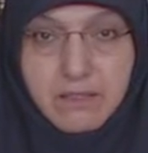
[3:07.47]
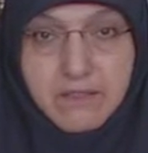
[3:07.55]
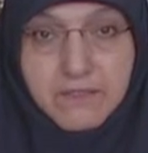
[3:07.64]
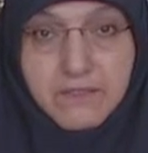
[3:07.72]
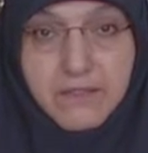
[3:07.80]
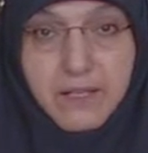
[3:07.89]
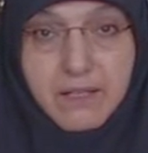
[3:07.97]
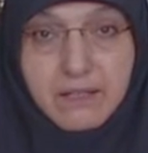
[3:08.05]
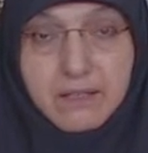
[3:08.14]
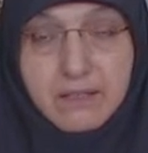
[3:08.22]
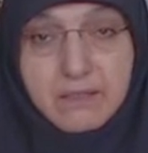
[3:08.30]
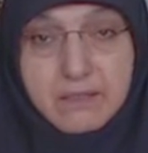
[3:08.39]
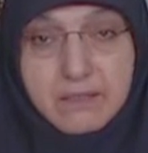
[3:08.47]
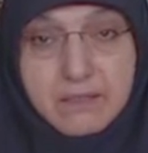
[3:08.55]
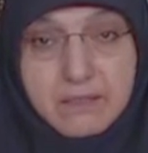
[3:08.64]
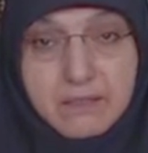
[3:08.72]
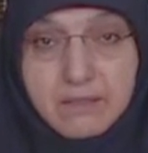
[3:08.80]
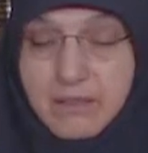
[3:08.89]
If there
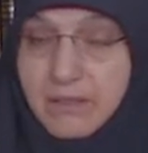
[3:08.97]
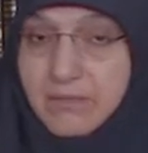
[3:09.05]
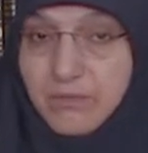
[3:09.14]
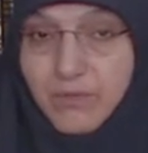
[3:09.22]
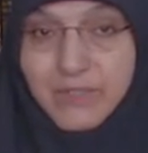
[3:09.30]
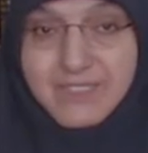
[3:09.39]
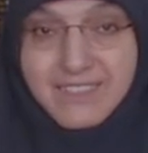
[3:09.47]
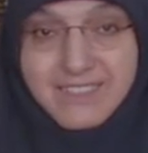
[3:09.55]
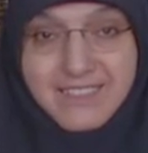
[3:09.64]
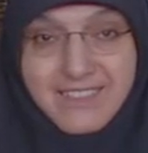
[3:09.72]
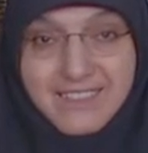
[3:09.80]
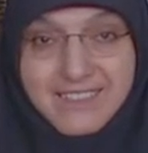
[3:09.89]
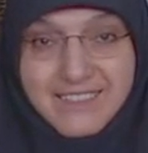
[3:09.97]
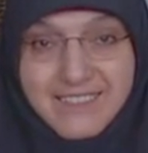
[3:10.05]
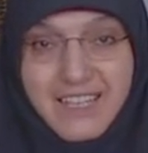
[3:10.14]
is, what is it?